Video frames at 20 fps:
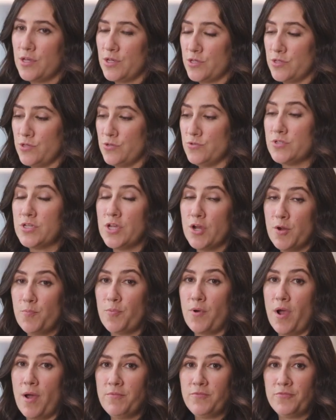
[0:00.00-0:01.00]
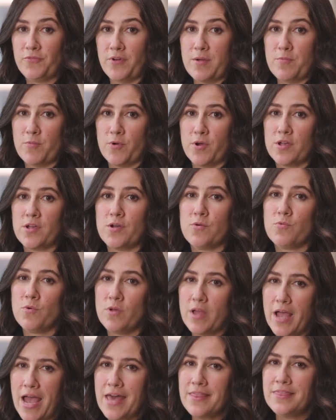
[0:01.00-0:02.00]
Using our prompt framework, we'll
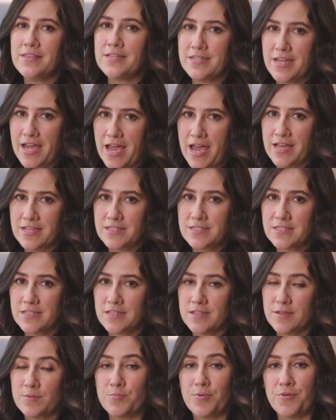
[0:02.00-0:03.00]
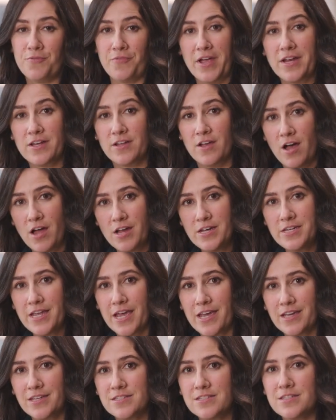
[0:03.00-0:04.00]
add the task, provide
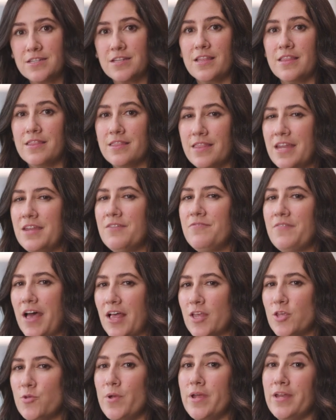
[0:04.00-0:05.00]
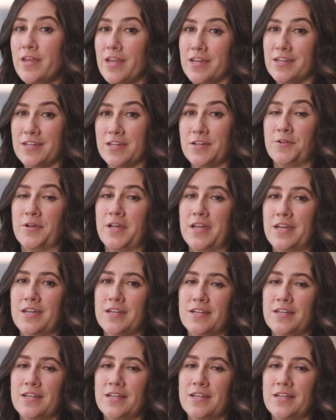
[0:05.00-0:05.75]
context, then evaluate and iterate.